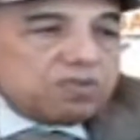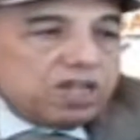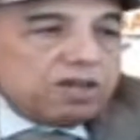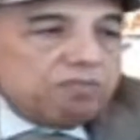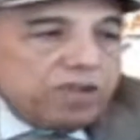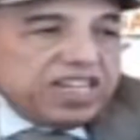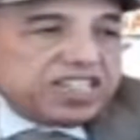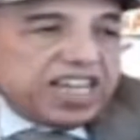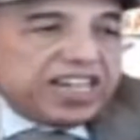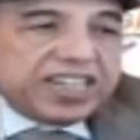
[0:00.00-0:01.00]
managing
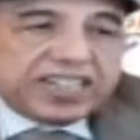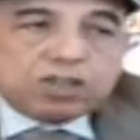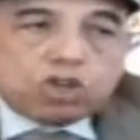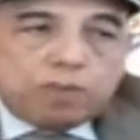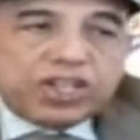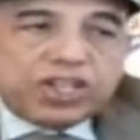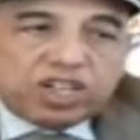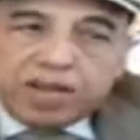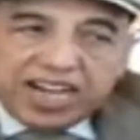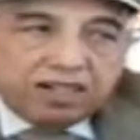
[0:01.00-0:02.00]
director, Corporation
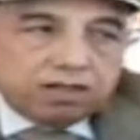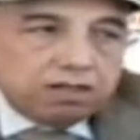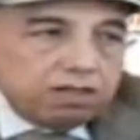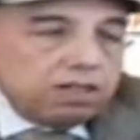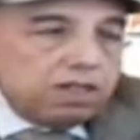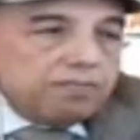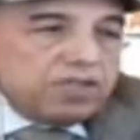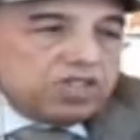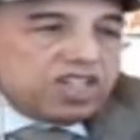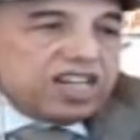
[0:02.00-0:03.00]
Bank.
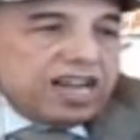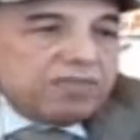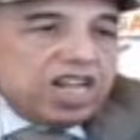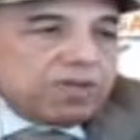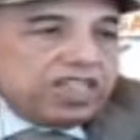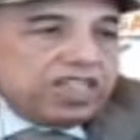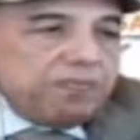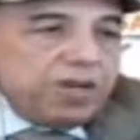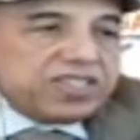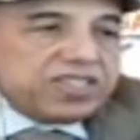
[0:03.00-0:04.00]
Mr. Ramnath Pradeep
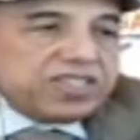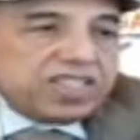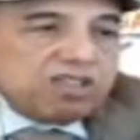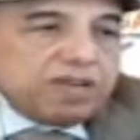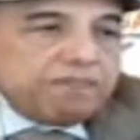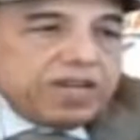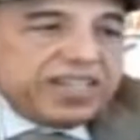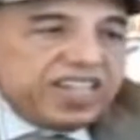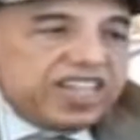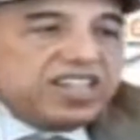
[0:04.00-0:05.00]
has served the
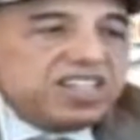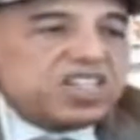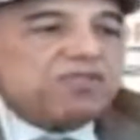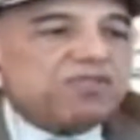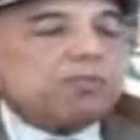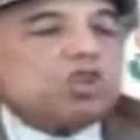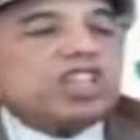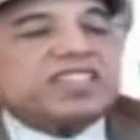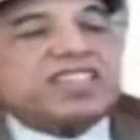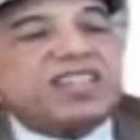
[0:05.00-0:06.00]
banking industry for more
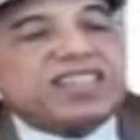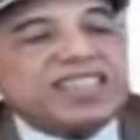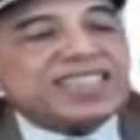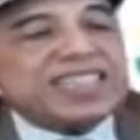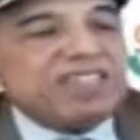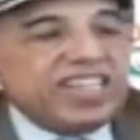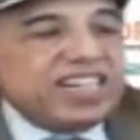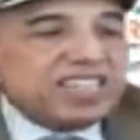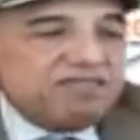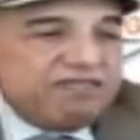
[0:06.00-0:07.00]
than 37
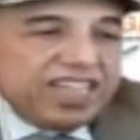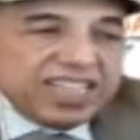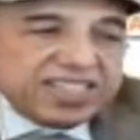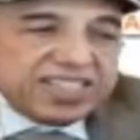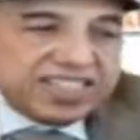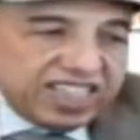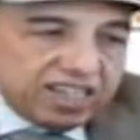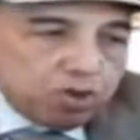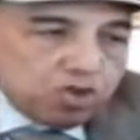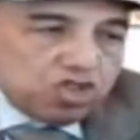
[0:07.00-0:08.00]
years in various senior
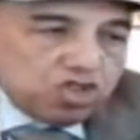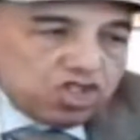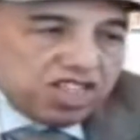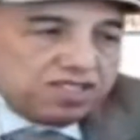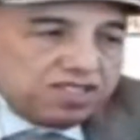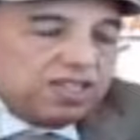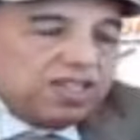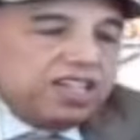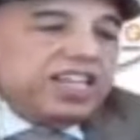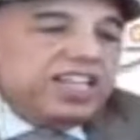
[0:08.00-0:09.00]
positions.
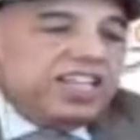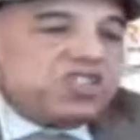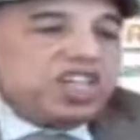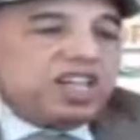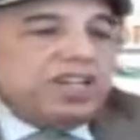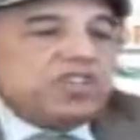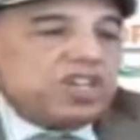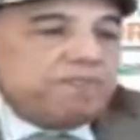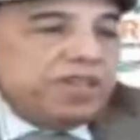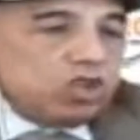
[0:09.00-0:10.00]
His chairmanship
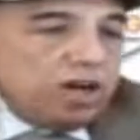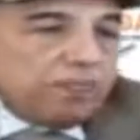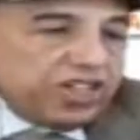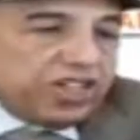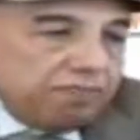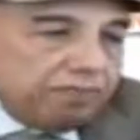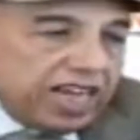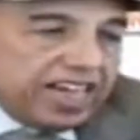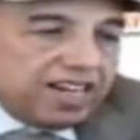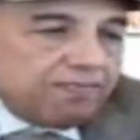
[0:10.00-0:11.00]
in Corporation Bank
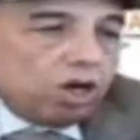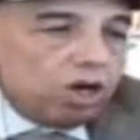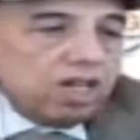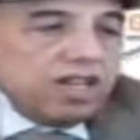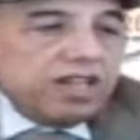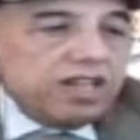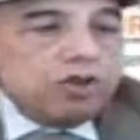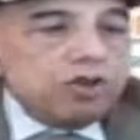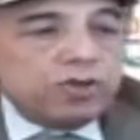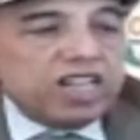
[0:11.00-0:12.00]
had brought
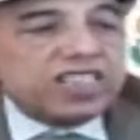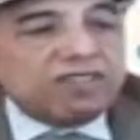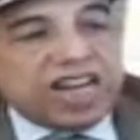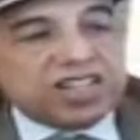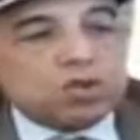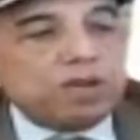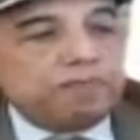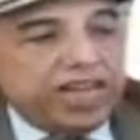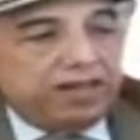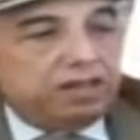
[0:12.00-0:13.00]
numerous awards to the
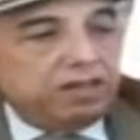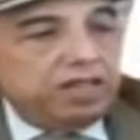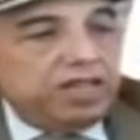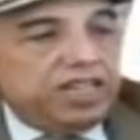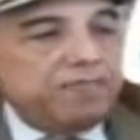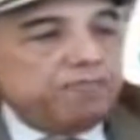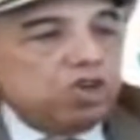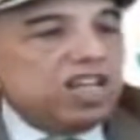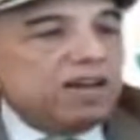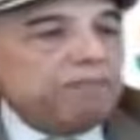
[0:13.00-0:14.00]
bank. He put
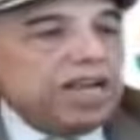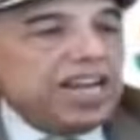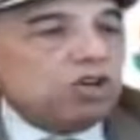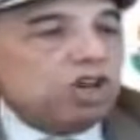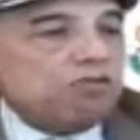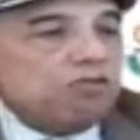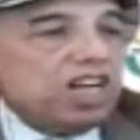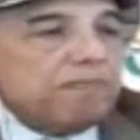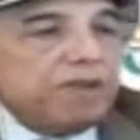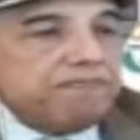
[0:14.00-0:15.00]
the bank on
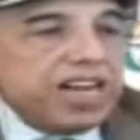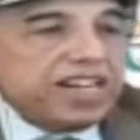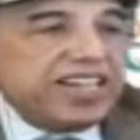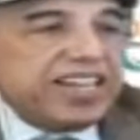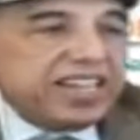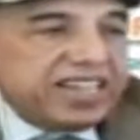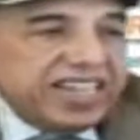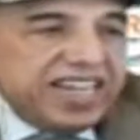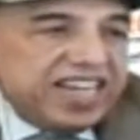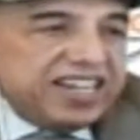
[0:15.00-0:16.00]
world map by taking
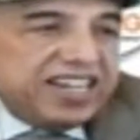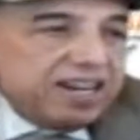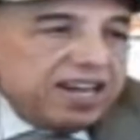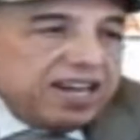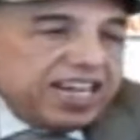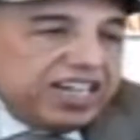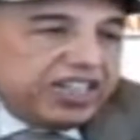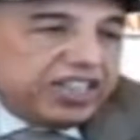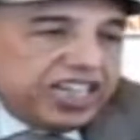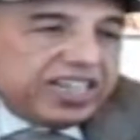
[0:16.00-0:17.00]
keen
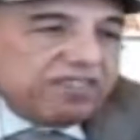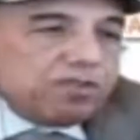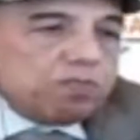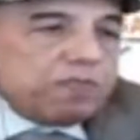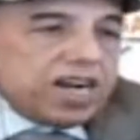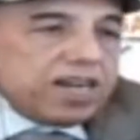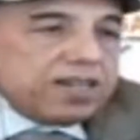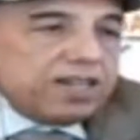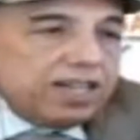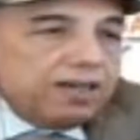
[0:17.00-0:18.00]
initiative to
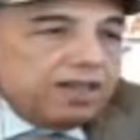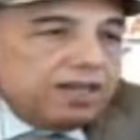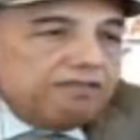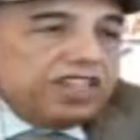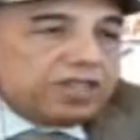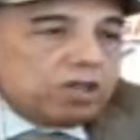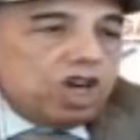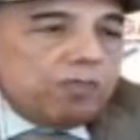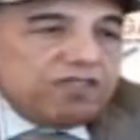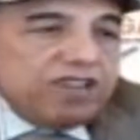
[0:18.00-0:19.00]
partner with
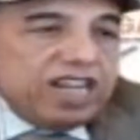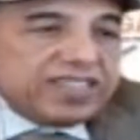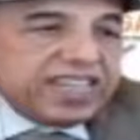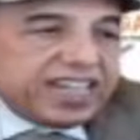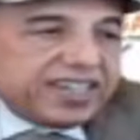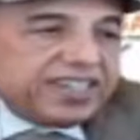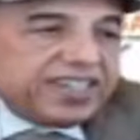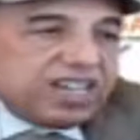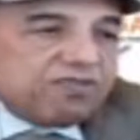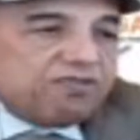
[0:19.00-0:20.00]
Commonwealth
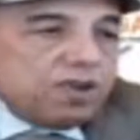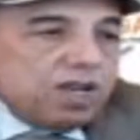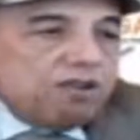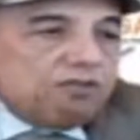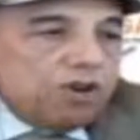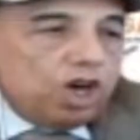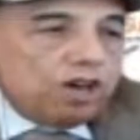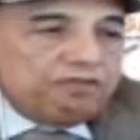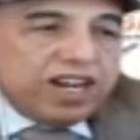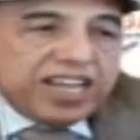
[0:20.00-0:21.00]
Secretariat
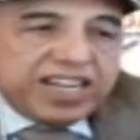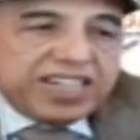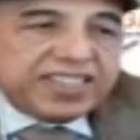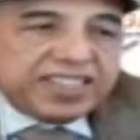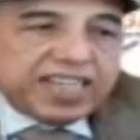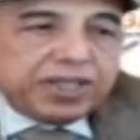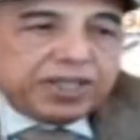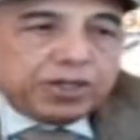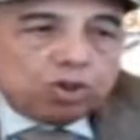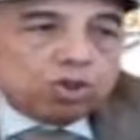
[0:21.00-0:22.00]
for financing the
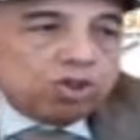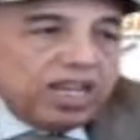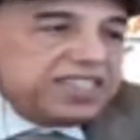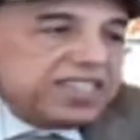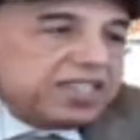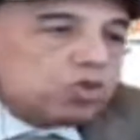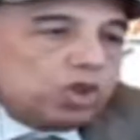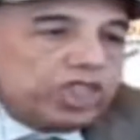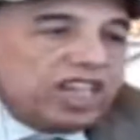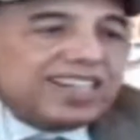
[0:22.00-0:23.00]
youth as a
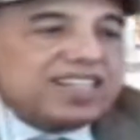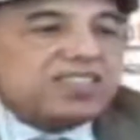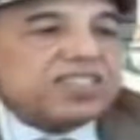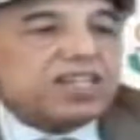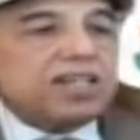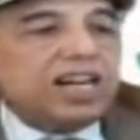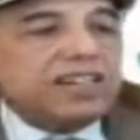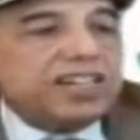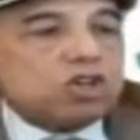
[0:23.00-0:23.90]
social concern under